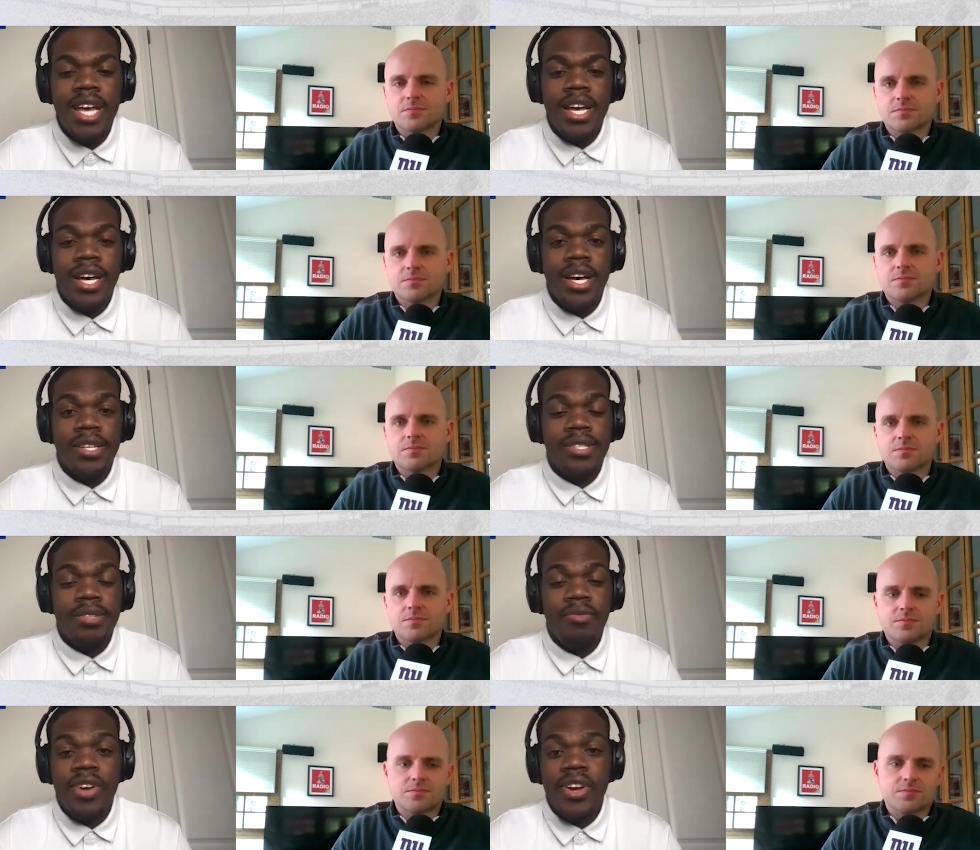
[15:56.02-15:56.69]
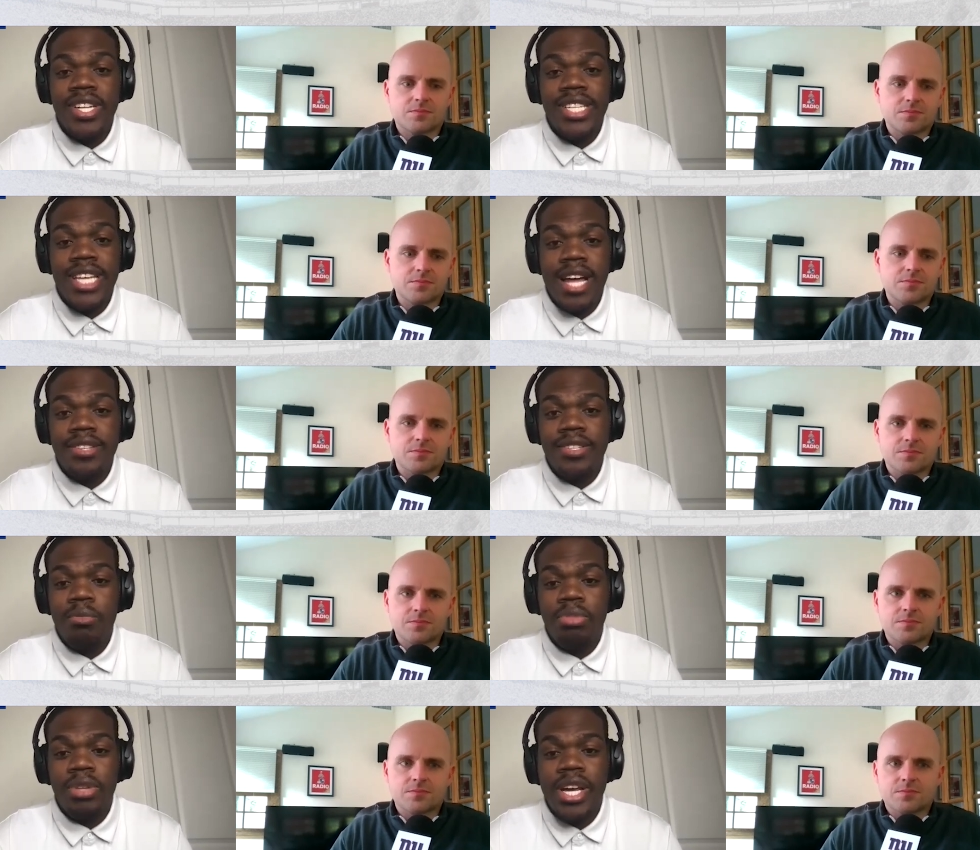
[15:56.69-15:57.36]
Speaker 1: uh, some very
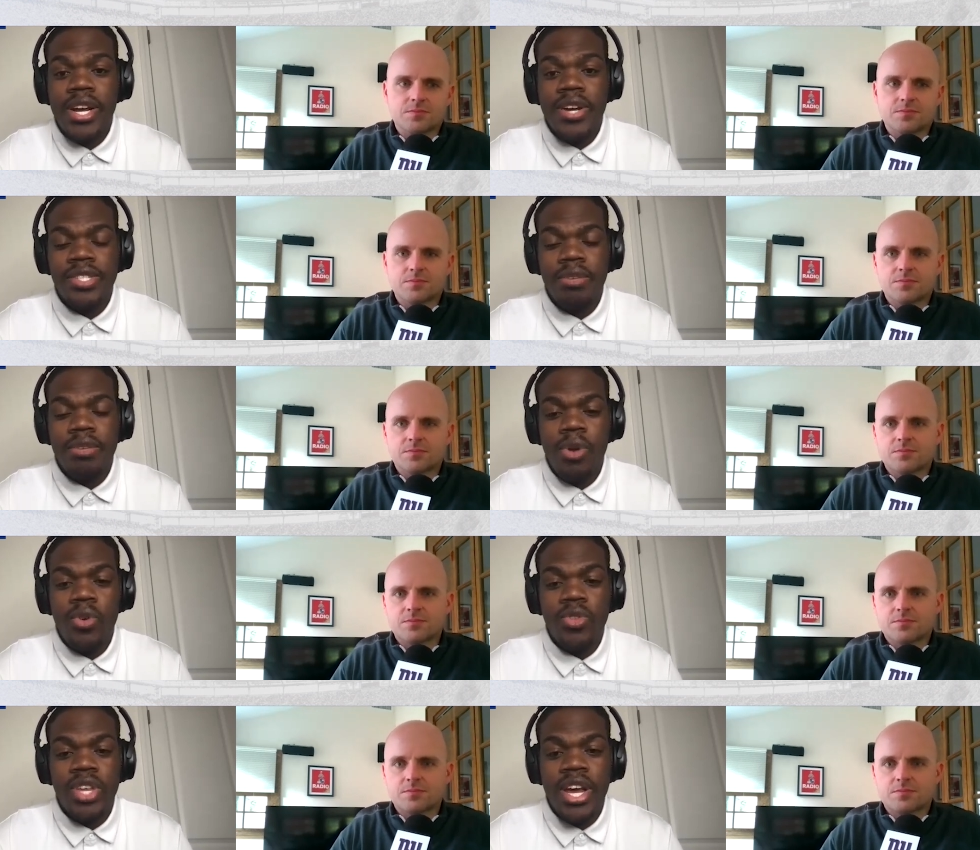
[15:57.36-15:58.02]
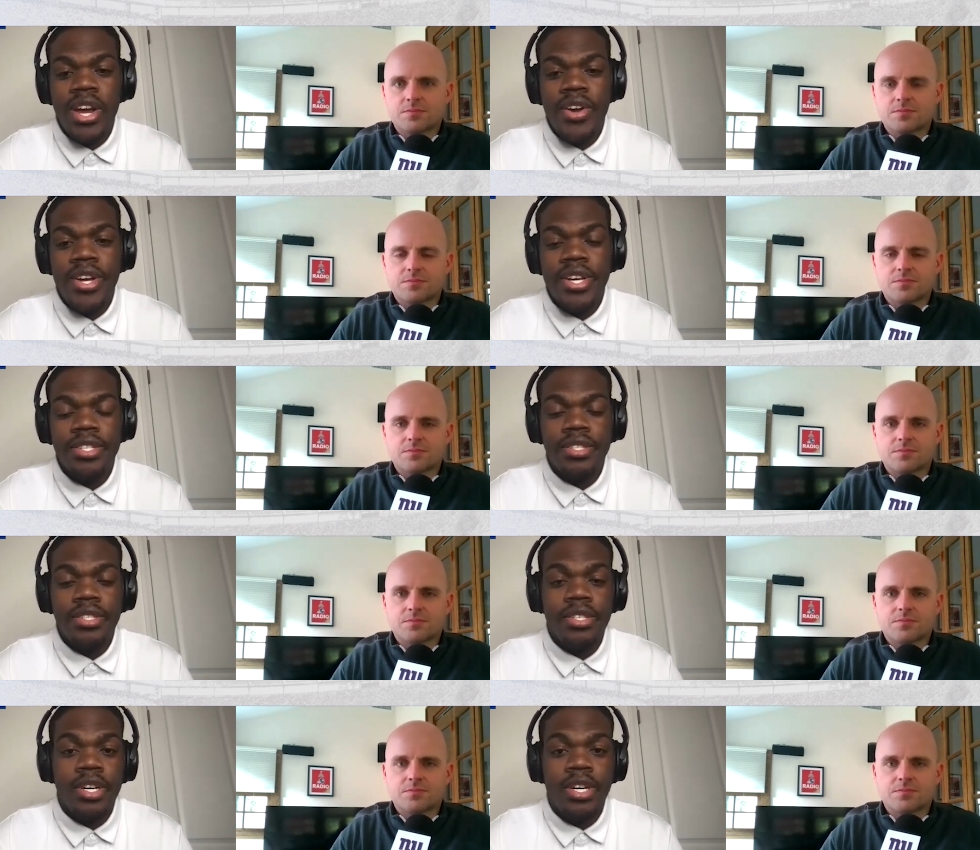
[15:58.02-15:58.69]
talented players in both
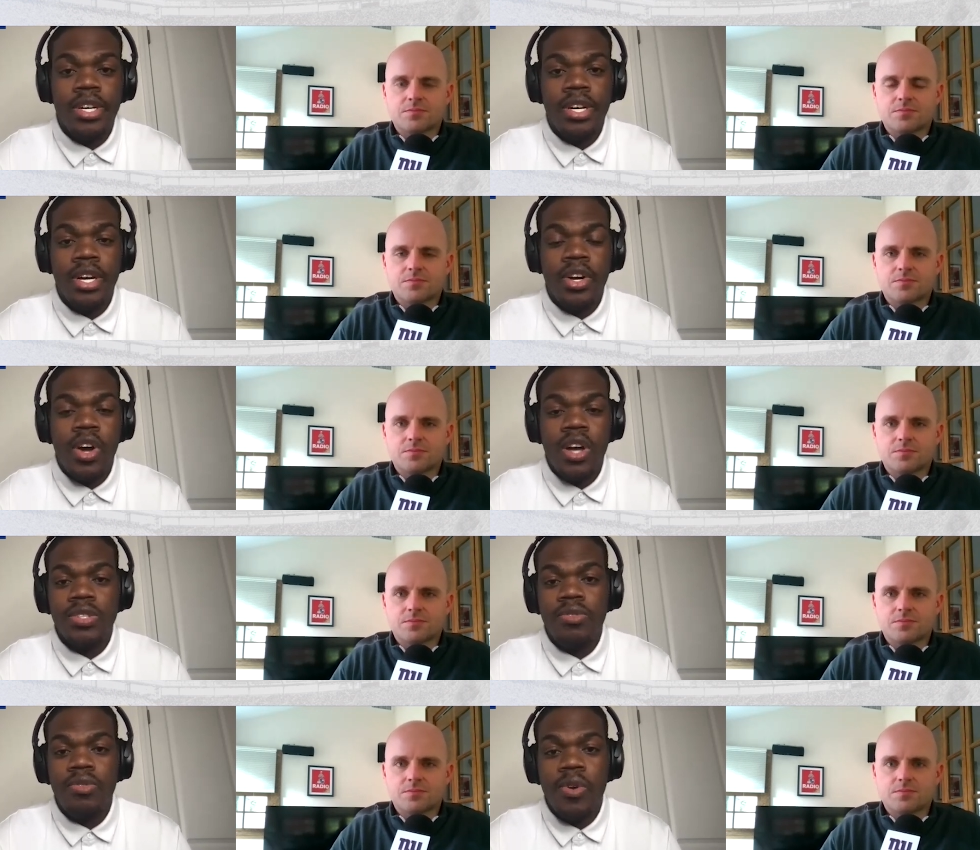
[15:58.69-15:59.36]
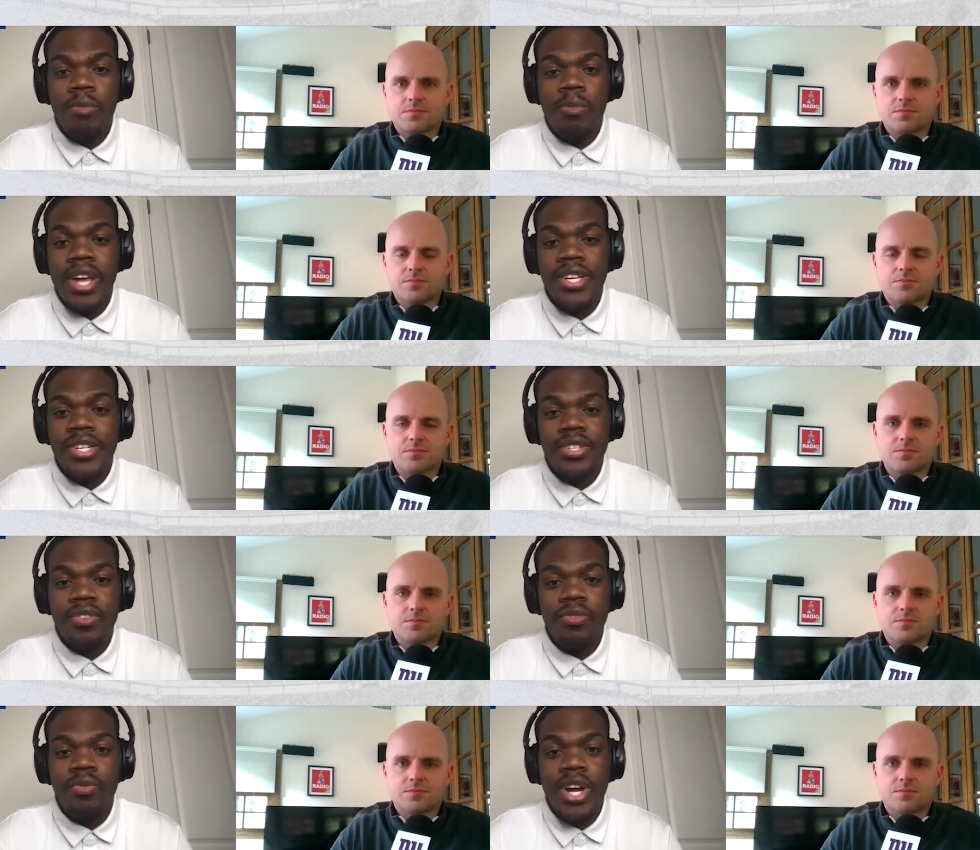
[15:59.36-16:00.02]
areas uh, across the
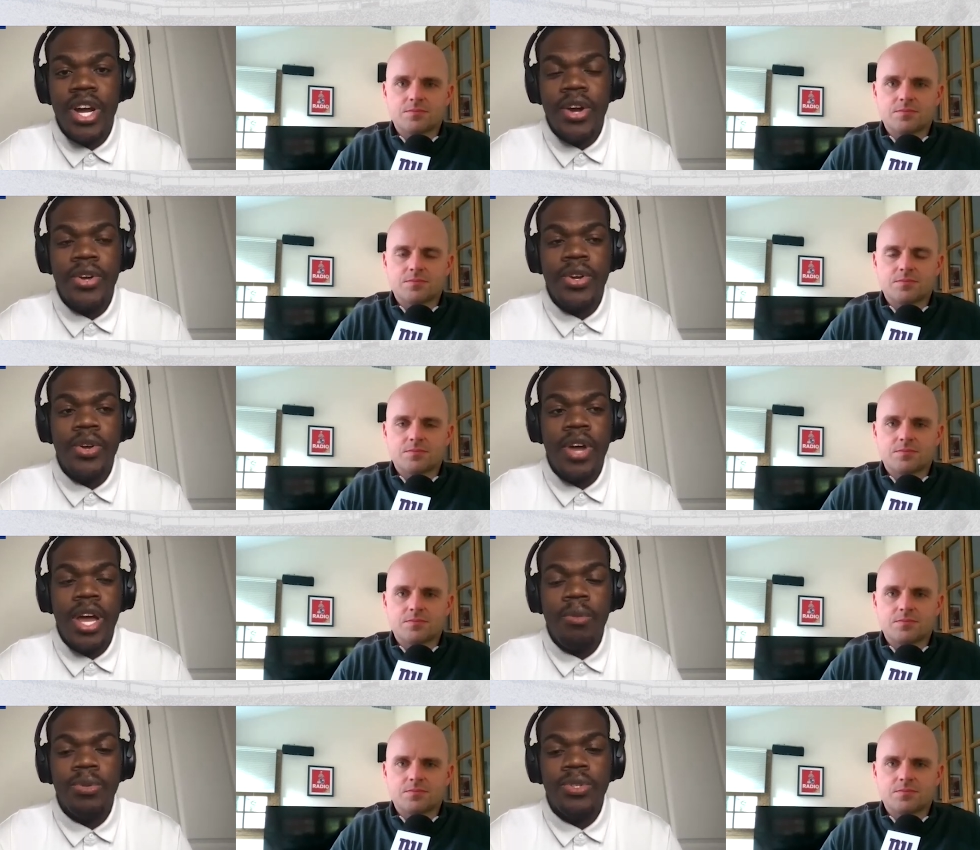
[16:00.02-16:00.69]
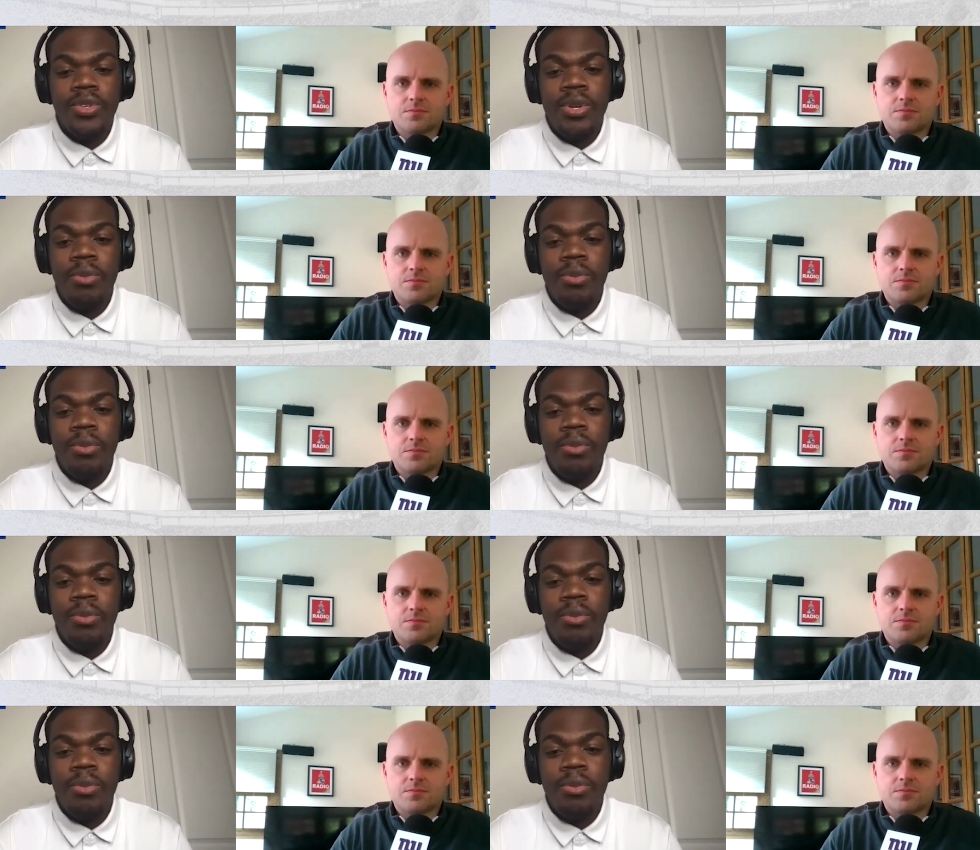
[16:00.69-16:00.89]
formation of where you're able to